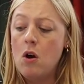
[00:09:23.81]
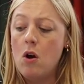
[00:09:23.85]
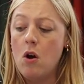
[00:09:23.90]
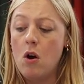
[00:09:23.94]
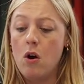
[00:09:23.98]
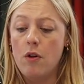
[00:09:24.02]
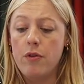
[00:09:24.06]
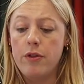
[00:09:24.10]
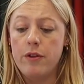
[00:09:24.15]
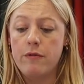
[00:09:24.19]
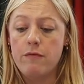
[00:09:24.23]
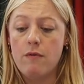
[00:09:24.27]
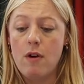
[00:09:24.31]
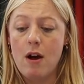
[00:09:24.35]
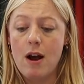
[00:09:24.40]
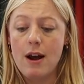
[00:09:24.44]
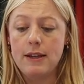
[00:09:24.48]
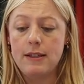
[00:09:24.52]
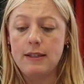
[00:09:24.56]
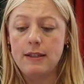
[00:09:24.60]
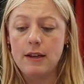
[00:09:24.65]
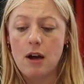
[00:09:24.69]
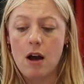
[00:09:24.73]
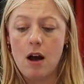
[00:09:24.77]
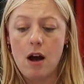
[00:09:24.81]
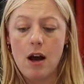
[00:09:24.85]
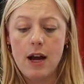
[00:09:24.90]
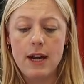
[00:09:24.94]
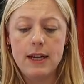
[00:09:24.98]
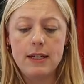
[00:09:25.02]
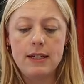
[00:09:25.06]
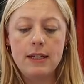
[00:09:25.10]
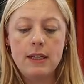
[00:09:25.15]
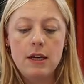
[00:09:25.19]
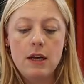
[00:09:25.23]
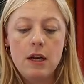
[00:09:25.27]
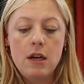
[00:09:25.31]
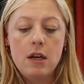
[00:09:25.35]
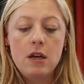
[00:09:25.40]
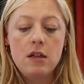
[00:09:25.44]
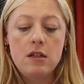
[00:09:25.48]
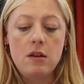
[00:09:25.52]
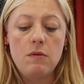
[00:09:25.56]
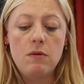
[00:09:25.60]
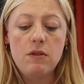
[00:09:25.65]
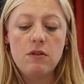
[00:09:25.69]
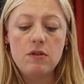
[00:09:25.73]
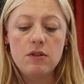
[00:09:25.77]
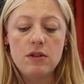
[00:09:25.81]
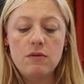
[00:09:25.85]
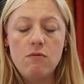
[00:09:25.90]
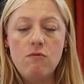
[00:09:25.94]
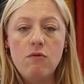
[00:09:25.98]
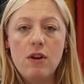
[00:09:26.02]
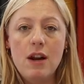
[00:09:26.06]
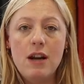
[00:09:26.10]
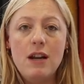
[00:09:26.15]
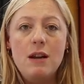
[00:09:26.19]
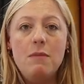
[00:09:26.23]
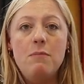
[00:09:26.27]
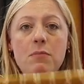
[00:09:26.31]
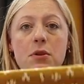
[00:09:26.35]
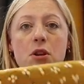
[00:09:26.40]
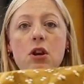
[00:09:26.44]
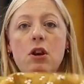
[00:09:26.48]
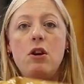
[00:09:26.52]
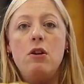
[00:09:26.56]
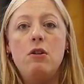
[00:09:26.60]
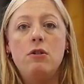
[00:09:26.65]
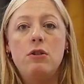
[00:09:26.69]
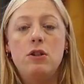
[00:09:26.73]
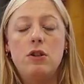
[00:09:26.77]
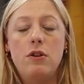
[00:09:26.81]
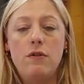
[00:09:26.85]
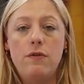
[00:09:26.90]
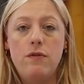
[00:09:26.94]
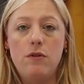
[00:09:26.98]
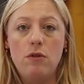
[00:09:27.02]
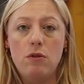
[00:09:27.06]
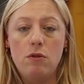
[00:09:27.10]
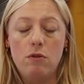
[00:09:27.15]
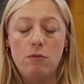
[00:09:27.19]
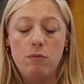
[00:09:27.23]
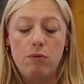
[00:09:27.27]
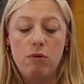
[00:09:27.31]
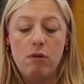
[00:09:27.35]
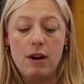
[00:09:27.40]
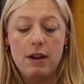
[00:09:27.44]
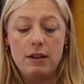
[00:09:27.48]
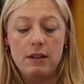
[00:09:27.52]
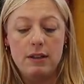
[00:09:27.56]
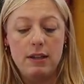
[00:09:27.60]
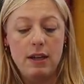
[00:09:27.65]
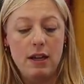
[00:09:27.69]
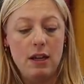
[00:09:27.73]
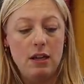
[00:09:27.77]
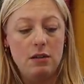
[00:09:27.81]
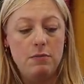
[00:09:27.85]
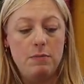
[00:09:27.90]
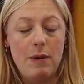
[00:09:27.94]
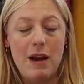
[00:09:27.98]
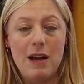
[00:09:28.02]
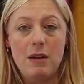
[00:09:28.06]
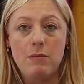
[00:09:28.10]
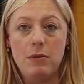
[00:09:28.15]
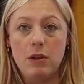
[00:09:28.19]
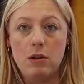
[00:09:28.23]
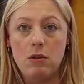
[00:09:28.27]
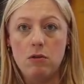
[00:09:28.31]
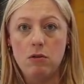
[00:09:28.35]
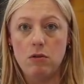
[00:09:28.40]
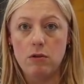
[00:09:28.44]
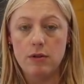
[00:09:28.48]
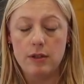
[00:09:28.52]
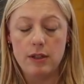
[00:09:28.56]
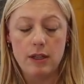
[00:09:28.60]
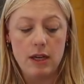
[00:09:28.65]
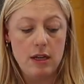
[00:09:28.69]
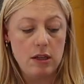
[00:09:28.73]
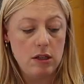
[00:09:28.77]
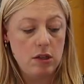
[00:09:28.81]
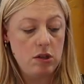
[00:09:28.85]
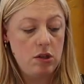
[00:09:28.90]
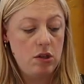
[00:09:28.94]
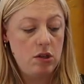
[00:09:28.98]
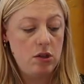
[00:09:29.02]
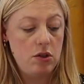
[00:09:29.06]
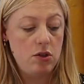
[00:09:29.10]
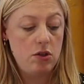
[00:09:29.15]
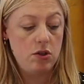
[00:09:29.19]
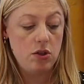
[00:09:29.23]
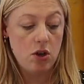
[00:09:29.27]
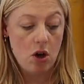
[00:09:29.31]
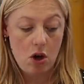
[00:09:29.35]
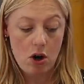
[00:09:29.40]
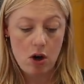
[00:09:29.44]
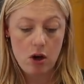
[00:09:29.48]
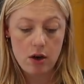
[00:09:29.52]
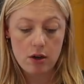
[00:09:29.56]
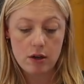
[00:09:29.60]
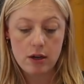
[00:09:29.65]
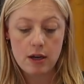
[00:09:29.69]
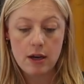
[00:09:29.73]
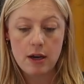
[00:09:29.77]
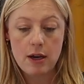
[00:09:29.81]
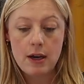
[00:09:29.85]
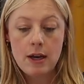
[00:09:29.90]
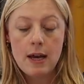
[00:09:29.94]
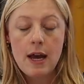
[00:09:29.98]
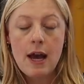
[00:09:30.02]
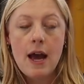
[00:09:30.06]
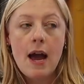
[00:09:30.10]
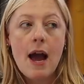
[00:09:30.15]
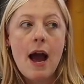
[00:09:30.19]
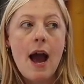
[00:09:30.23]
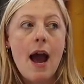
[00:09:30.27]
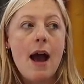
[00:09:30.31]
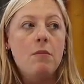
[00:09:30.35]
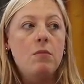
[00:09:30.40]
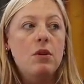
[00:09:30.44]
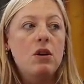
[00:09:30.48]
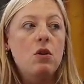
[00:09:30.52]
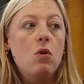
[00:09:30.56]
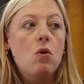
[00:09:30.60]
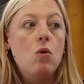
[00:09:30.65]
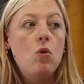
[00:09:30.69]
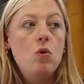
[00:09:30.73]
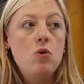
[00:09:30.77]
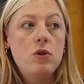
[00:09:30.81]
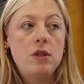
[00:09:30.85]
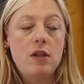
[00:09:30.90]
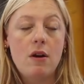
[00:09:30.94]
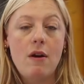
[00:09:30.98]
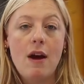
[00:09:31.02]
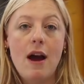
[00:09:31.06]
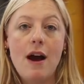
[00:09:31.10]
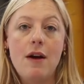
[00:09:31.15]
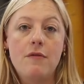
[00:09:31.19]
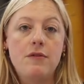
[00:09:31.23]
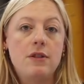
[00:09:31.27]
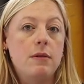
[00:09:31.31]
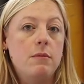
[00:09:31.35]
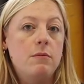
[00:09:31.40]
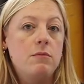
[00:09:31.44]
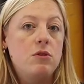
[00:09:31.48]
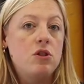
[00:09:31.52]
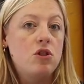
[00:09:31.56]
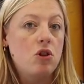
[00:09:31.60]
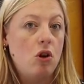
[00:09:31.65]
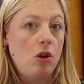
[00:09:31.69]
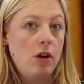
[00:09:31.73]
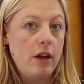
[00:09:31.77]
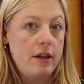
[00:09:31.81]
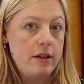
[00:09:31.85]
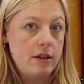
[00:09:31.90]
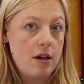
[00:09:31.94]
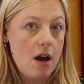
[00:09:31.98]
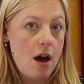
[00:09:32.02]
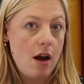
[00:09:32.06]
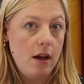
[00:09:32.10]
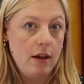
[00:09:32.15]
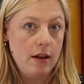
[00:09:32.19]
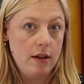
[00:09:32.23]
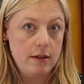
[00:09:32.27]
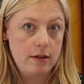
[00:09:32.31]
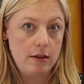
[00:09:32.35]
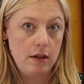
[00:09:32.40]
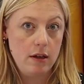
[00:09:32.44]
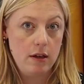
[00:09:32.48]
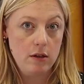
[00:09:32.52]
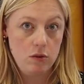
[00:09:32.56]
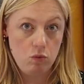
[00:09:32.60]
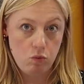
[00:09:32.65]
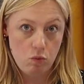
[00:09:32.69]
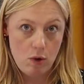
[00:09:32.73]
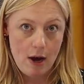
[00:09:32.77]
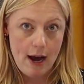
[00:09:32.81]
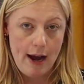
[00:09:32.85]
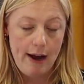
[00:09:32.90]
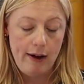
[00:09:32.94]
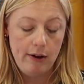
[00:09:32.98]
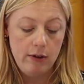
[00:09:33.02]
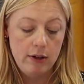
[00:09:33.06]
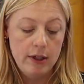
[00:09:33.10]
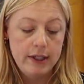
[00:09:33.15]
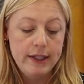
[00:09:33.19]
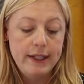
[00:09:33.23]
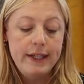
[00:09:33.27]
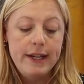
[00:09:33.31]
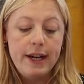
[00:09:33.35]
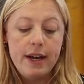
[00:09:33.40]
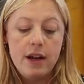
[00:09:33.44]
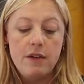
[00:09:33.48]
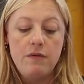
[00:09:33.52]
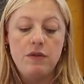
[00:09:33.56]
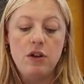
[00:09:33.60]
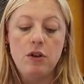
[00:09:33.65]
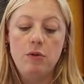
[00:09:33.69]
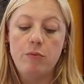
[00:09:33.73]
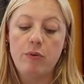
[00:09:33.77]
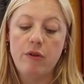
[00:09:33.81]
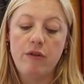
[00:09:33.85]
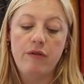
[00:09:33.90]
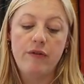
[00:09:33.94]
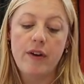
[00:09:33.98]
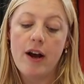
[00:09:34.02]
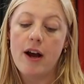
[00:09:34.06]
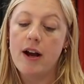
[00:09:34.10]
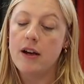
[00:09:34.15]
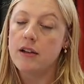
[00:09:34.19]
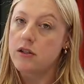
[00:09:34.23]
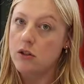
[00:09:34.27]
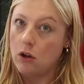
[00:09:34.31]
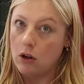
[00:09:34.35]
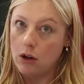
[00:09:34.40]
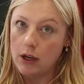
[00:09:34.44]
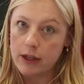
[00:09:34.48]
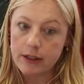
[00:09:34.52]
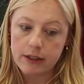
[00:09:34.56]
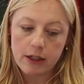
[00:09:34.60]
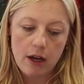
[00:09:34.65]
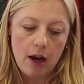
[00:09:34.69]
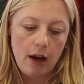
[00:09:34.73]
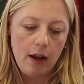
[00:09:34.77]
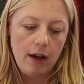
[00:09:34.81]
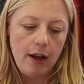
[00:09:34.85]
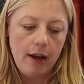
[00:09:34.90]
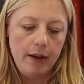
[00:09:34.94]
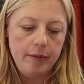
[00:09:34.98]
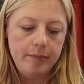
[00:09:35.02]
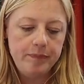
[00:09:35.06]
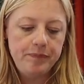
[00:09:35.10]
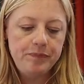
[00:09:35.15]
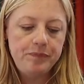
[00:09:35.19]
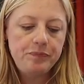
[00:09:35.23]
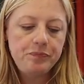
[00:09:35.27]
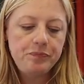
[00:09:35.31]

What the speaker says: on the right side. So we've got some really beautiful printed baby cords in stock, and we also have some solid colours as well if you'd prefer a solid colour.